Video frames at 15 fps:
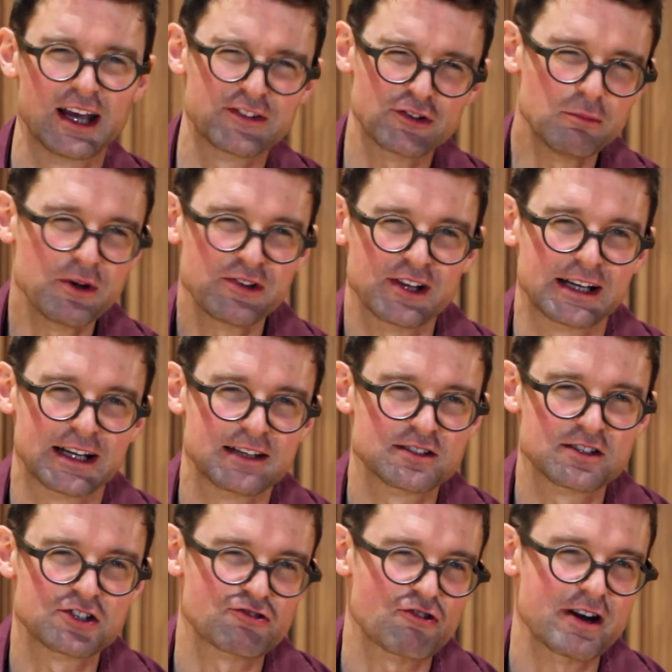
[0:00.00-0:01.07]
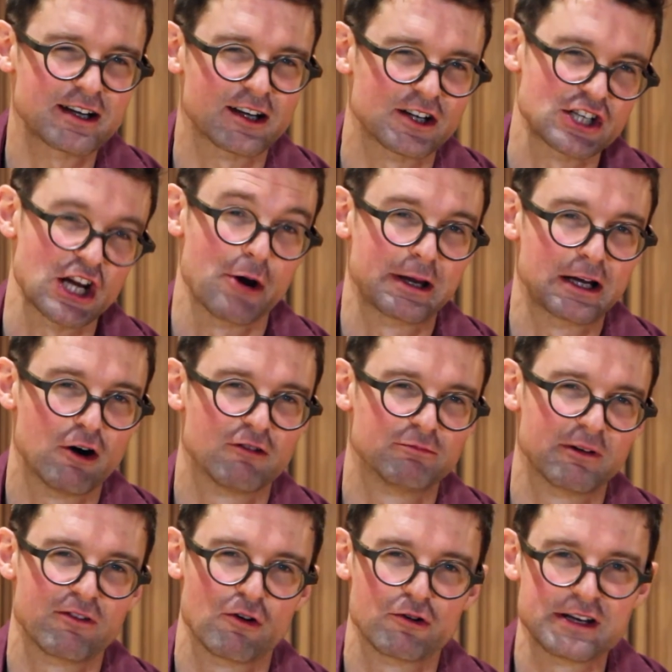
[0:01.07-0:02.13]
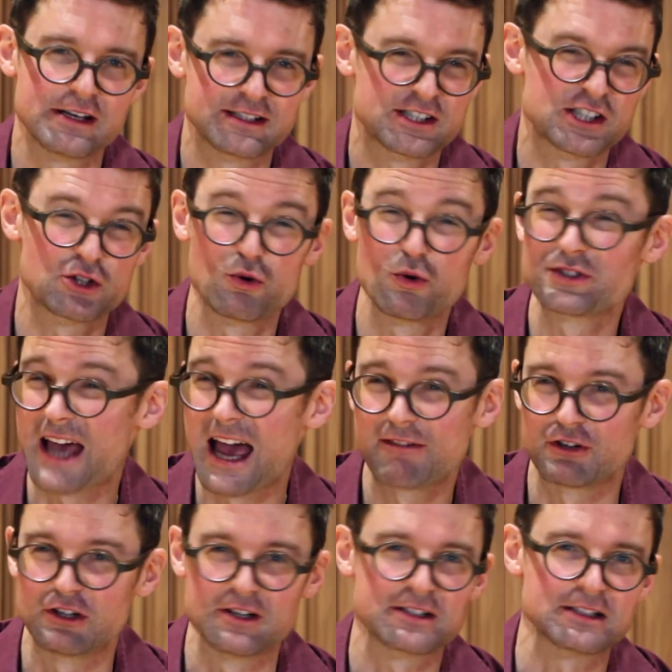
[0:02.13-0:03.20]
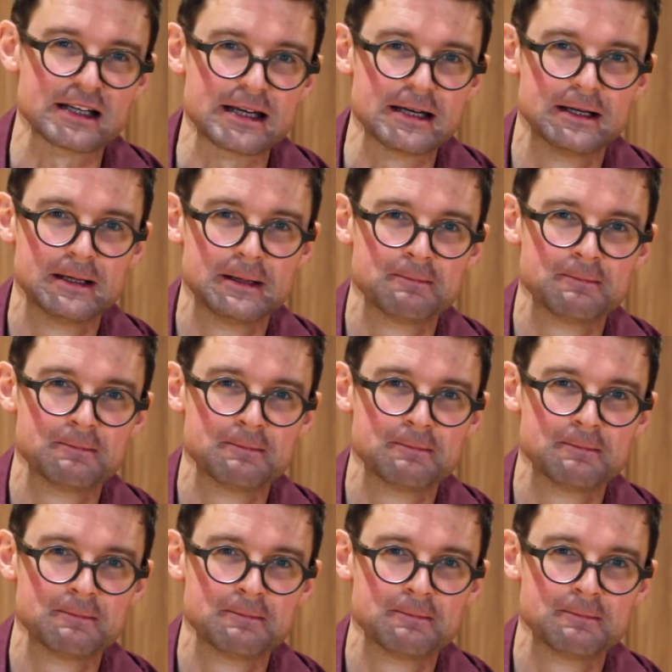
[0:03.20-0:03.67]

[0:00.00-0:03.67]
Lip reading: It's almost like he's a striker showing off before he scores effortlessly.